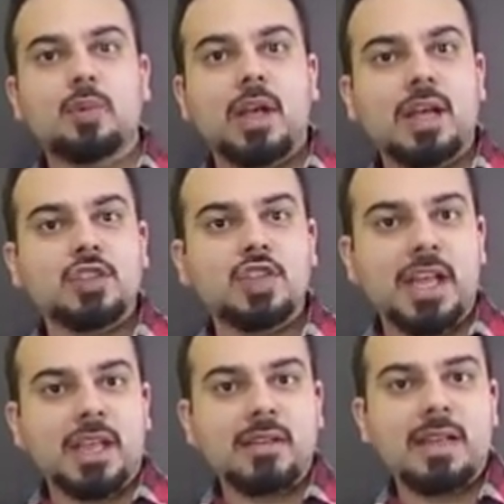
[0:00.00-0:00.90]

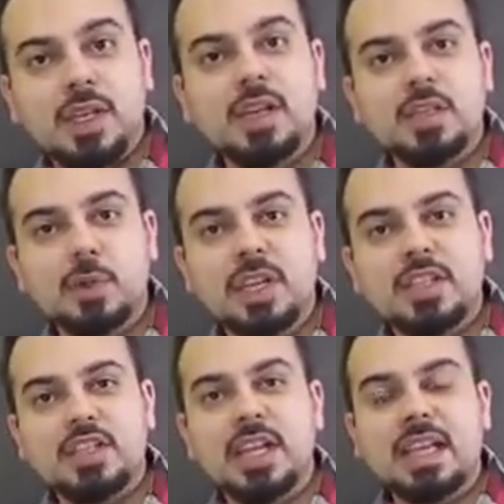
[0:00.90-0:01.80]
blockchain, because
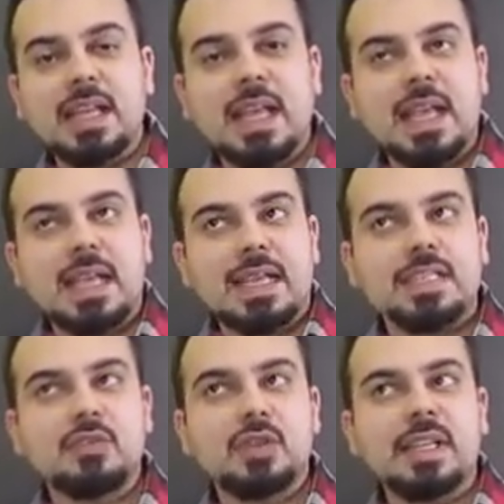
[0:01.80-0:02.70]
blockchain
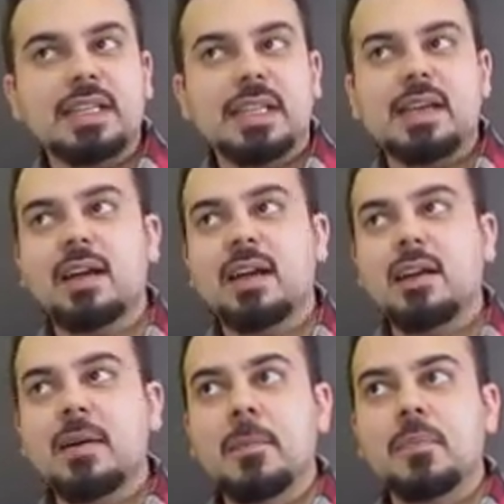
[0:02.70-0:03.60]
is really
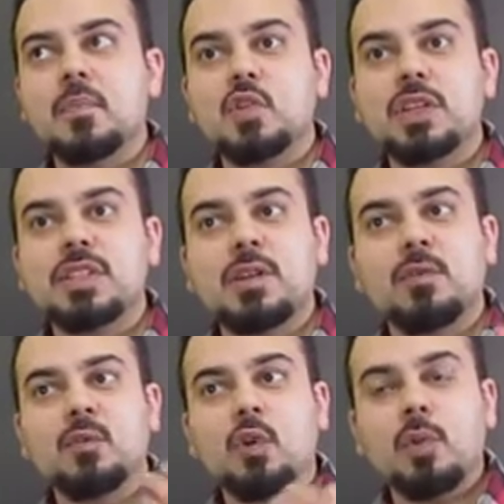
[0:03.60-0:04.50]
just a
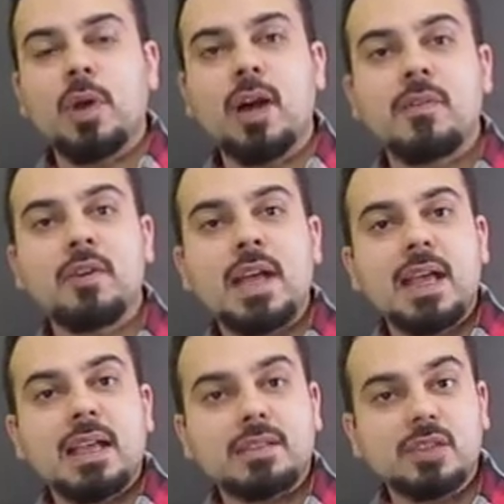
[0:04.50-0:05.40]
form of
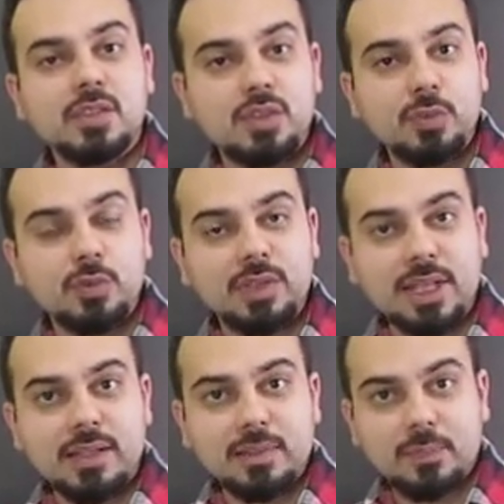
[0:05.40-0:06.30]

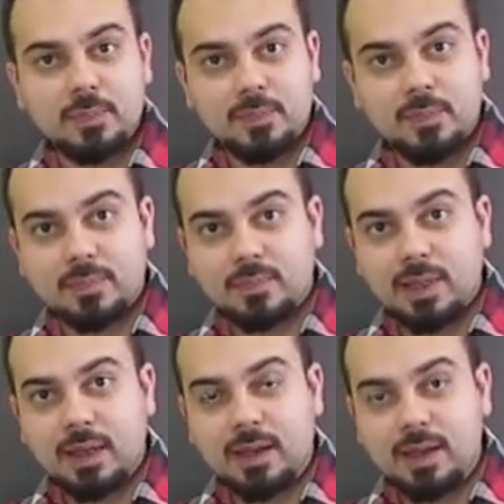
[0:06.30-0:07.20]
distributed
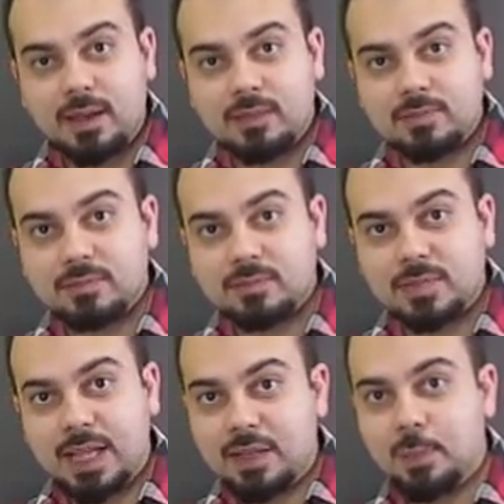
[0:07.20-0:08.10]

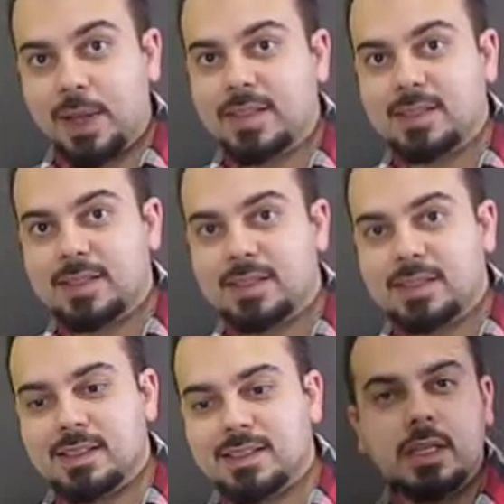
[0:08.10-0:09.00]
databases.